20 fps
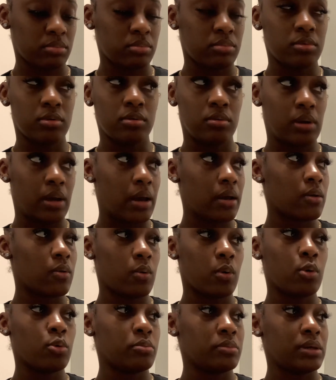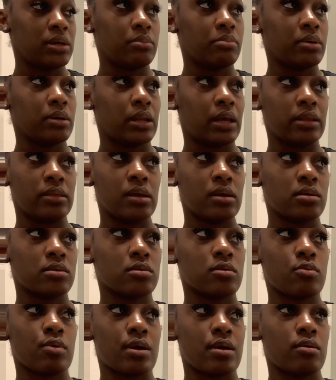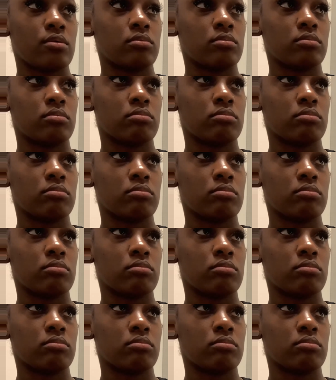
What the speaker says: do not quote me, but I think it's around